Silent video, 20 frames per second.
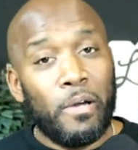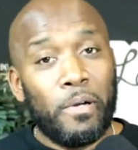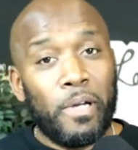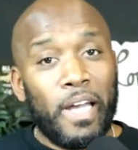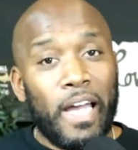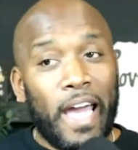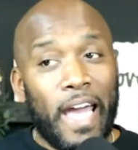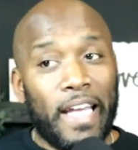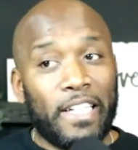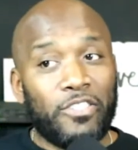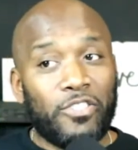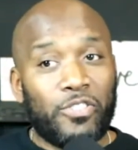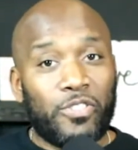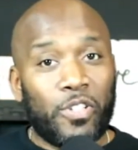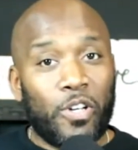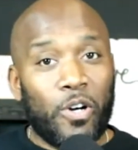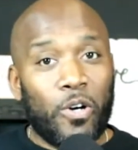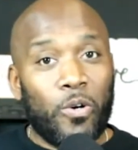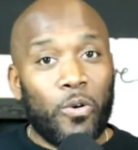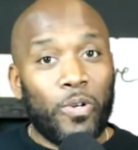And
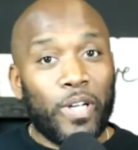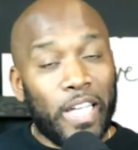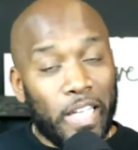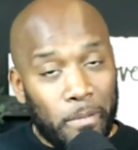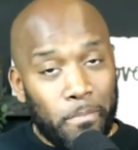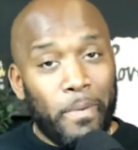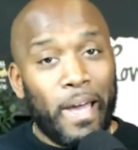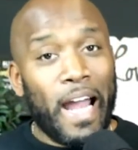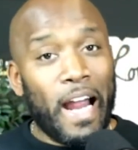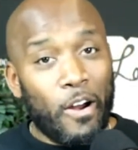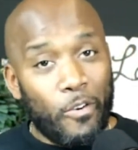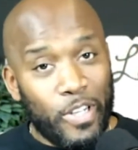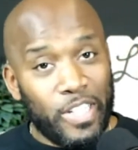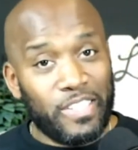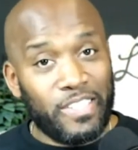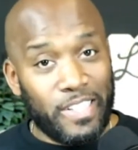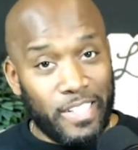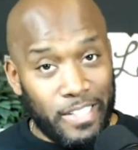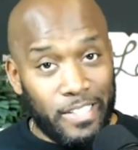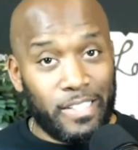so he
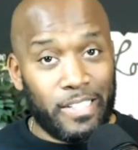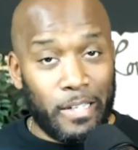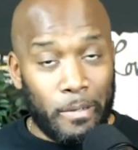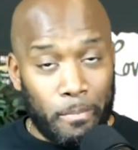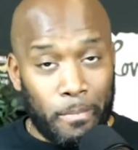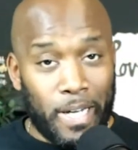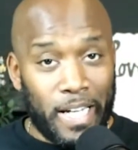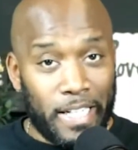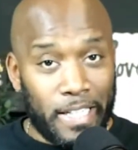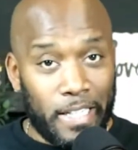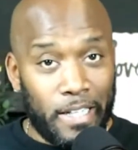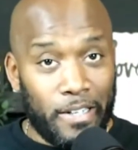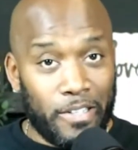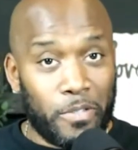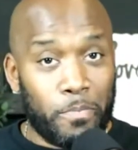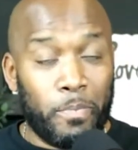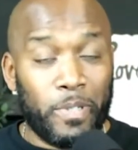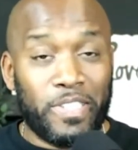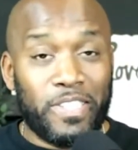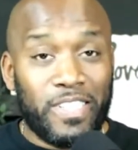marries this somebody else,
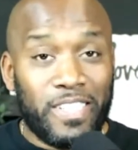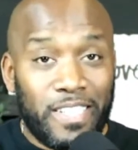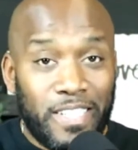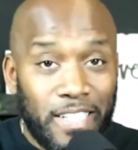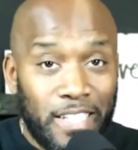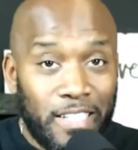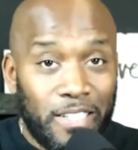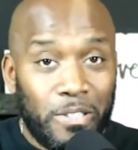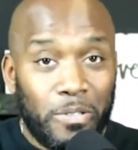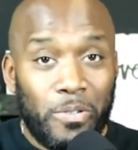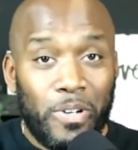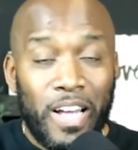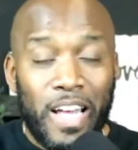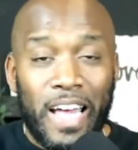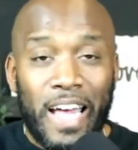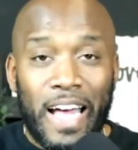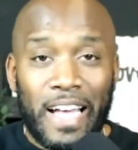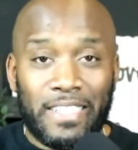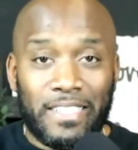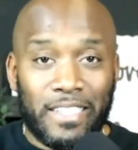but still
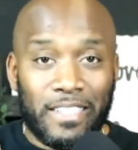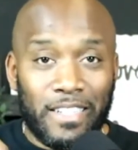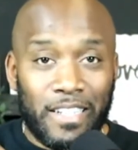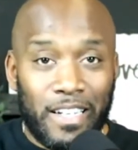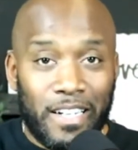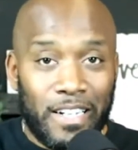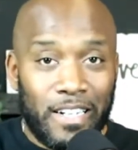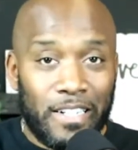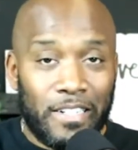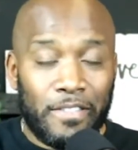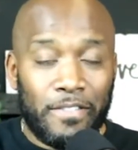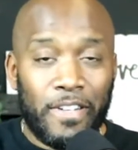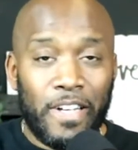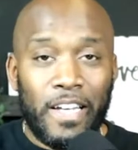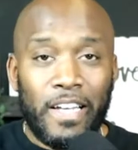has a love,